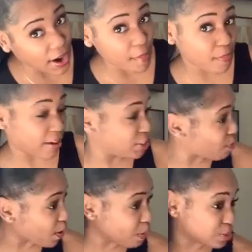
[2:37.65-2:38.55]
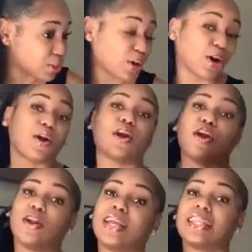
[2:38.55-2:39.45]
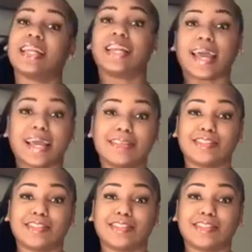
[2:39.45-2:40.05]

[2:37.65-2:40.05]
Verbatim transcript: I'm gonna make sure I go up to her early in the day,